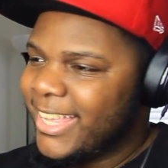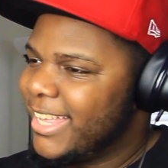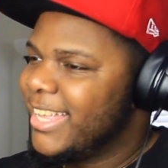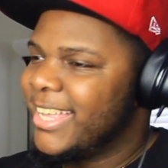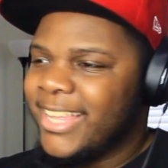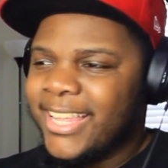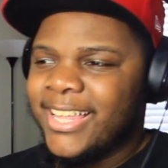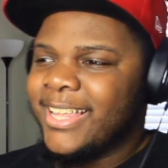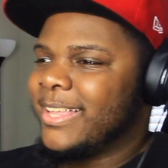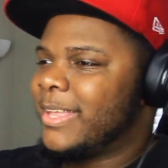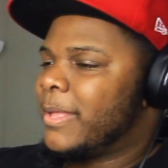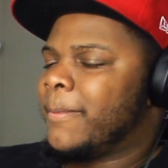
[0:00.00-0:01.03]
I'm hitting the lick
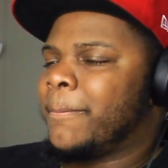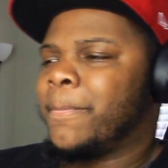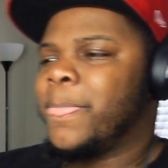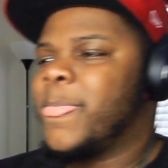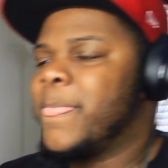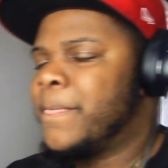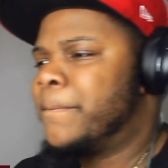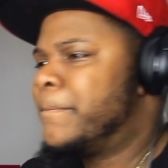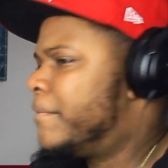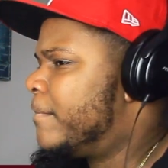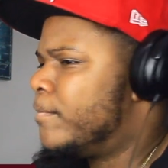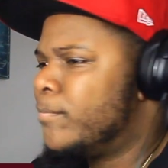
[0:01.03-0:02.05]
cause she's sticking her tongue out.
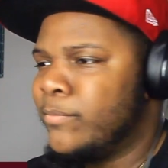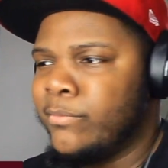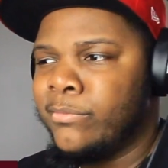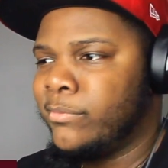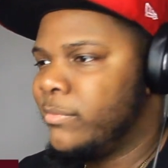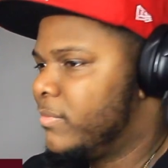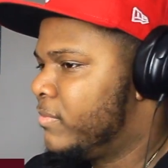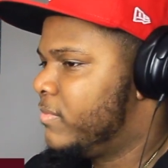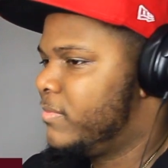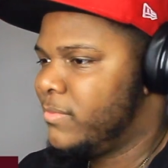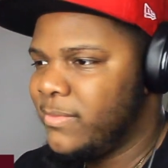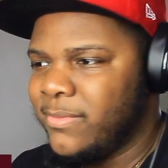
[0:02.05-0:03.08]
You got no
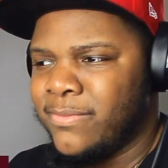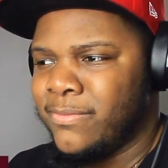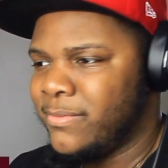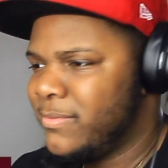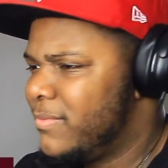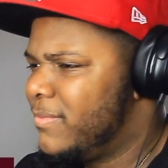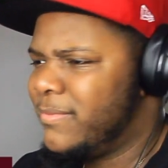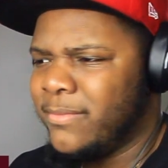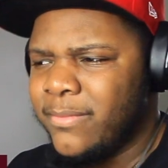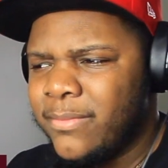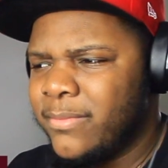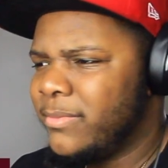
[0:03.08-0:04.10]
hitters. You might be pitching a
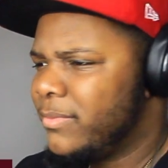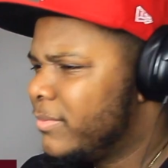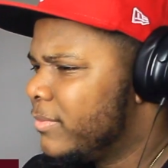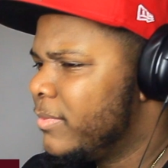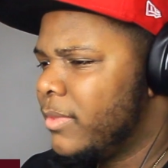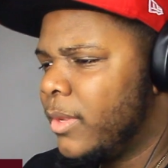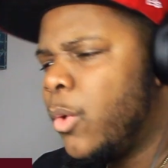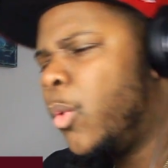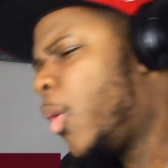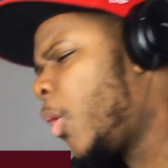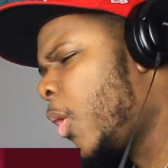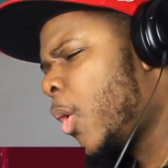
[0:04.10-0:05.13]
shutout. She
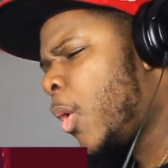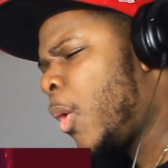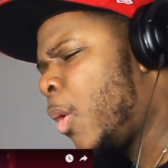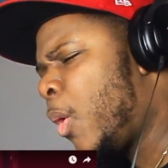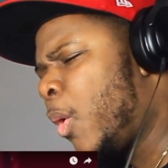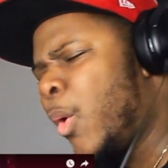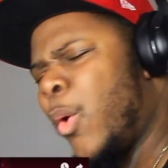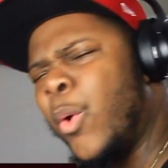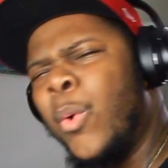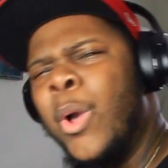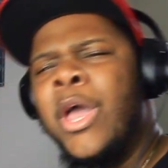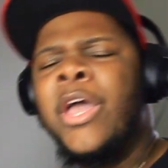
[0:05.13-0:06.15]

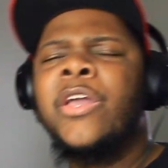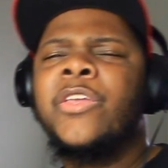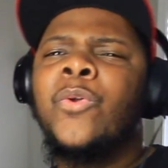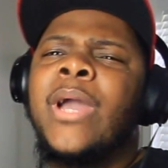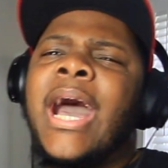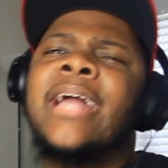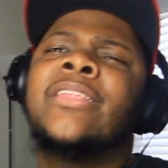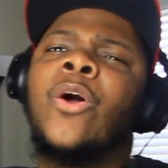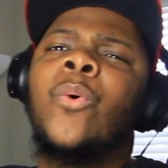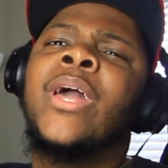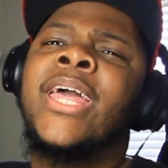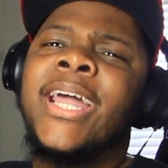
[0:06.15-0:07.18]
woo! You got
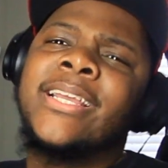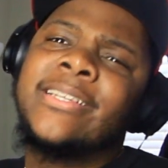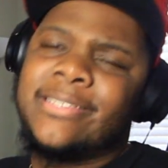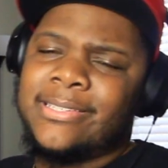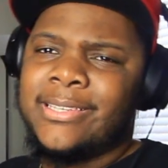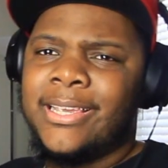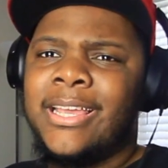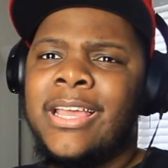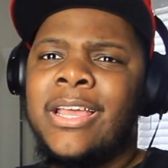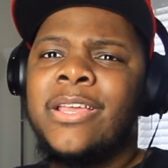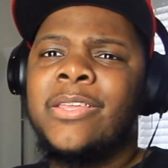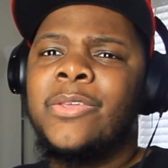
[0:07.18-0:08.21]
no hitters.
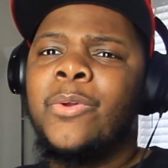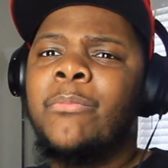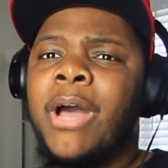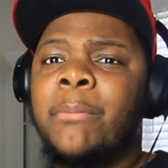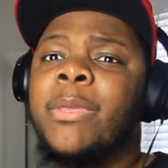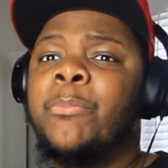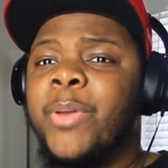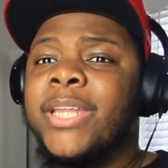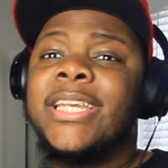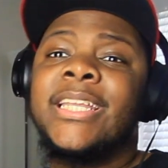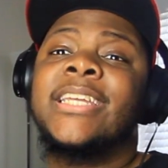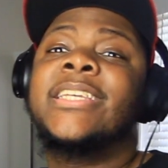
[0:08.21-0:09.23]
You might be
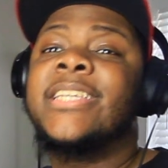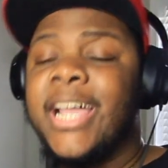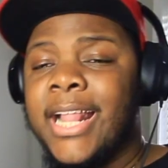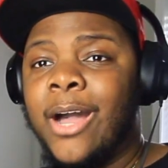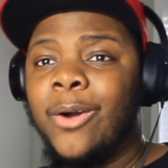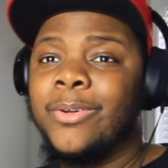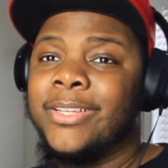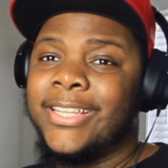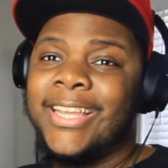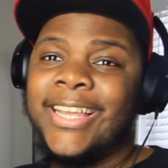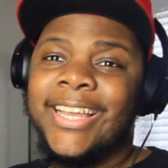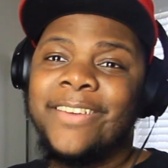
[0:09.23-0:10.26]
pitching a shutout.
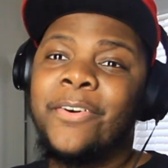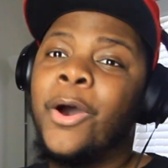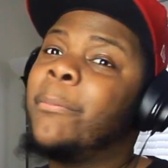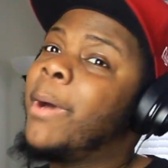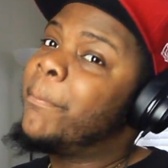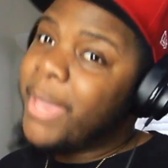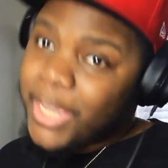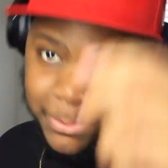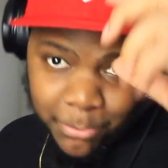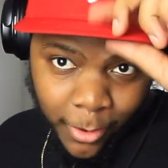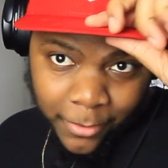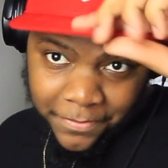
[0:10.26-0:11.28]
For all my
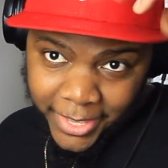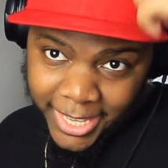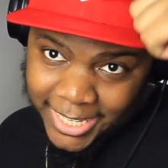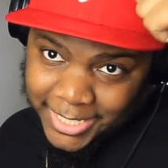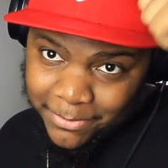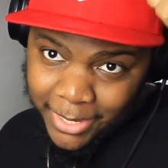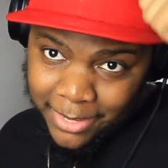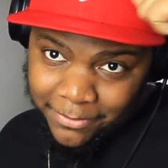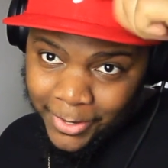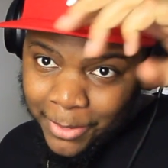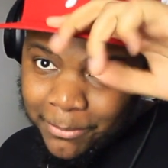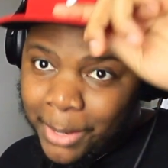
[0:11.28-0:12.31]
baseball fans, man.
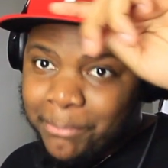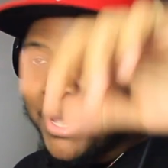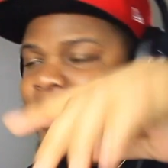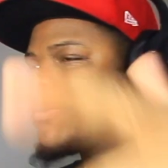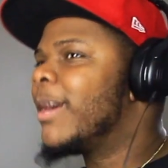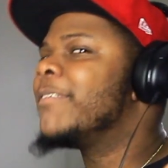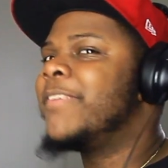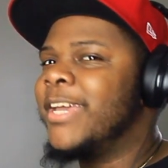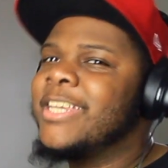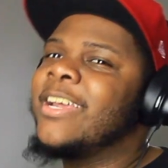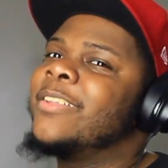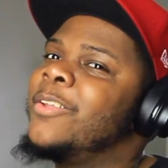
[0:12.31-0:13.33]
For all my baseball
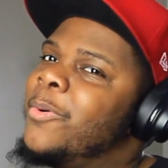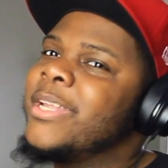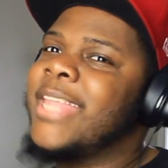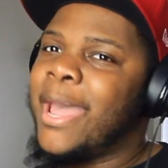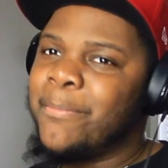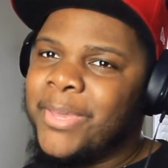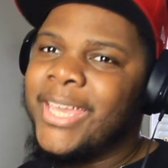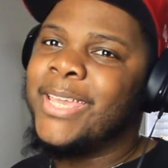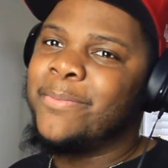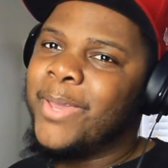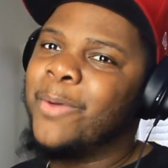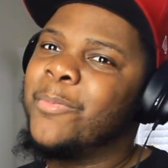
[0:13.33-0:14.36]
fans, y'all know what that
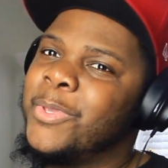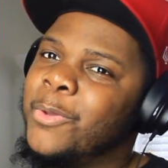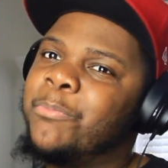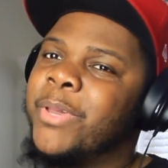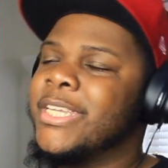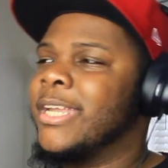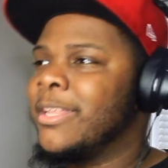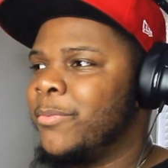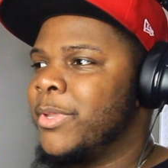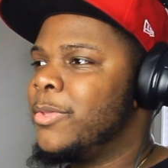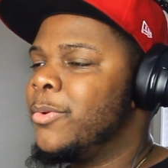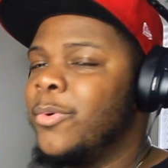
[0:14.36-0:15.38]
mean, man. When you pitch
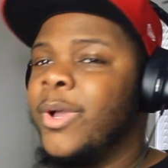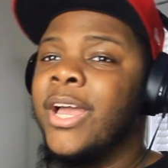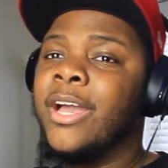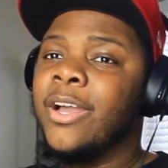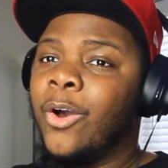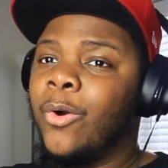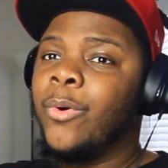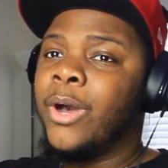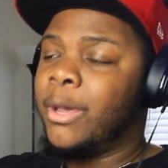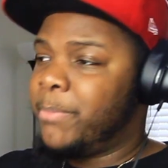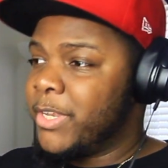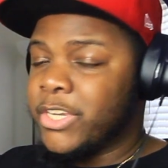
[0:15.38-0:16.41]

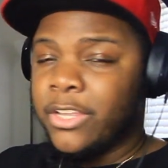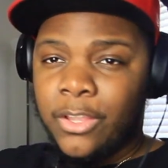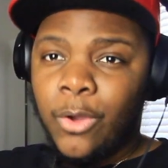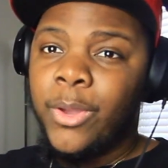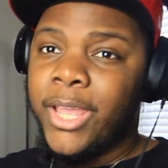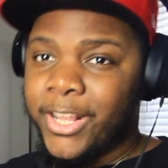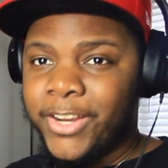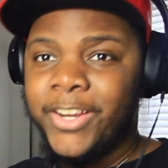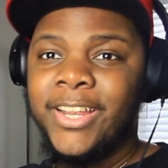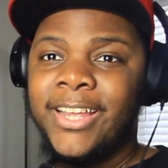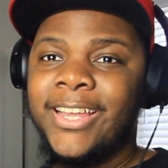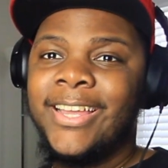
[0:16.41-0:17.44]
pitch a no
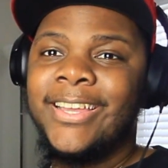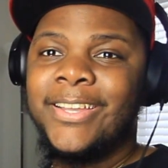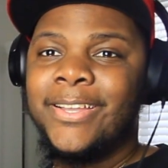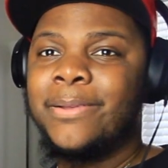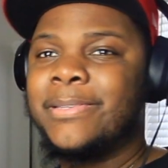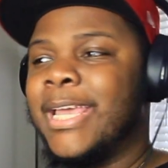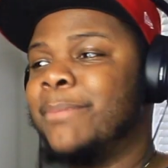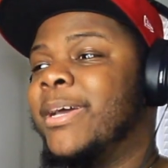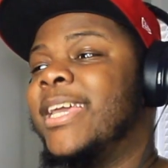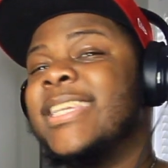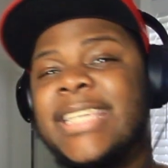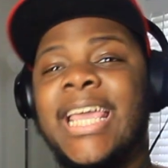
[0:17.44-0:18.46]
hitter, you know what I'm saying.
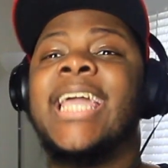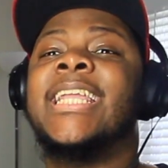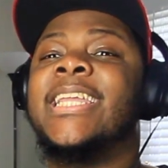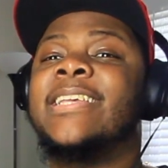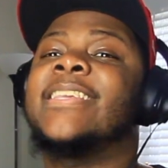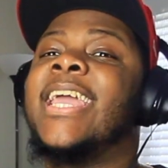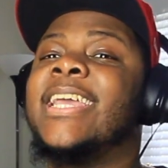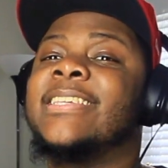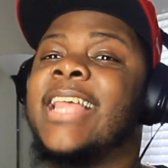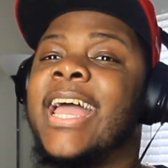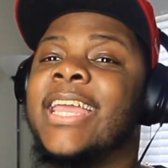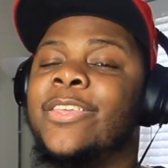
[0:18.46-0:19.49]
But he's saying in this case,
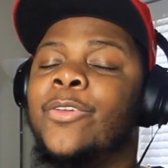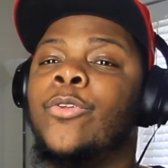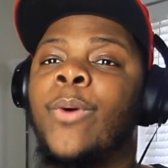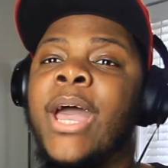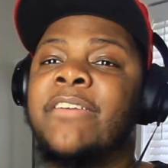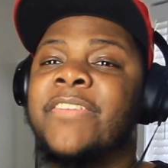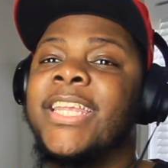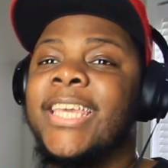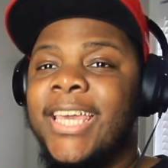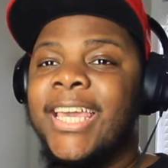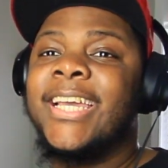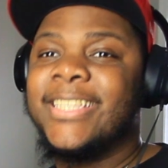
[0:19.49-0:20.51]
like you don't have
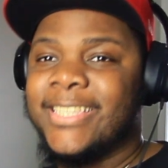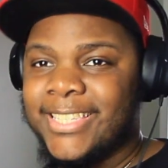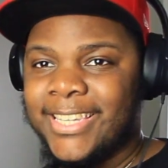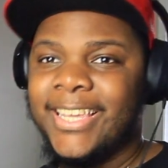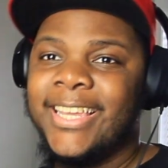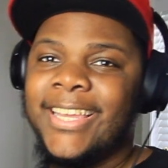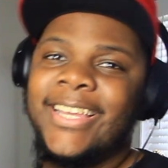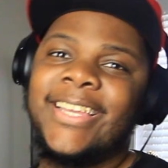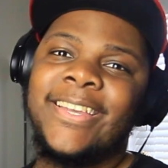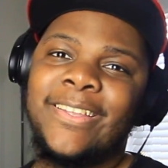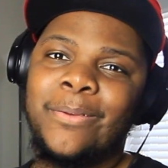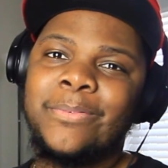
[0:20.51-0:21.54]
any hits.
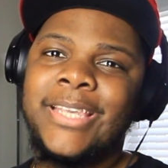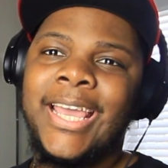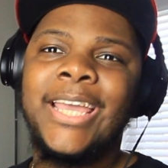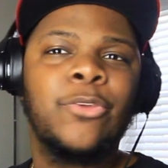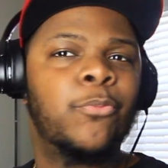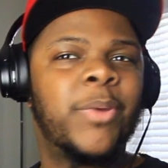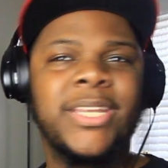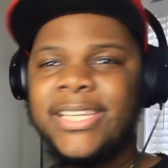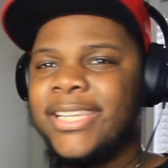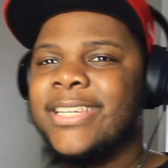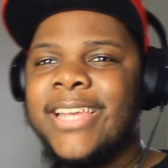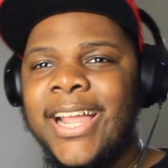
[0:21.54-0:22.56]
You know what I'm saying? You
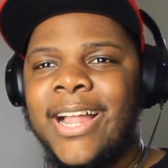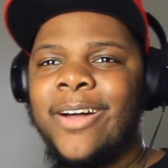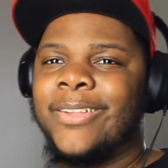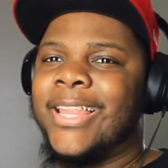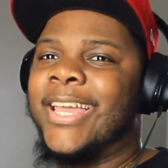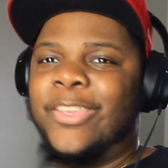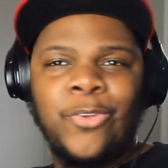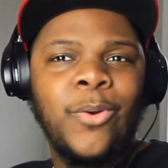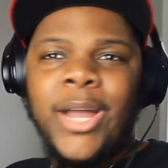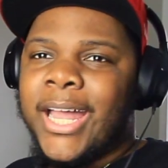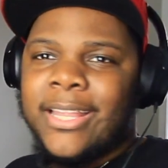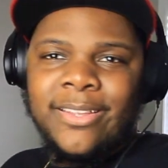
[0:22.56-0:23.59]
pitching a shutout. Like, you
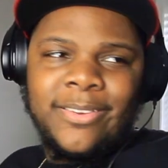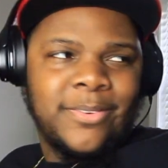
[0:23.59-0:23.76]
don't got...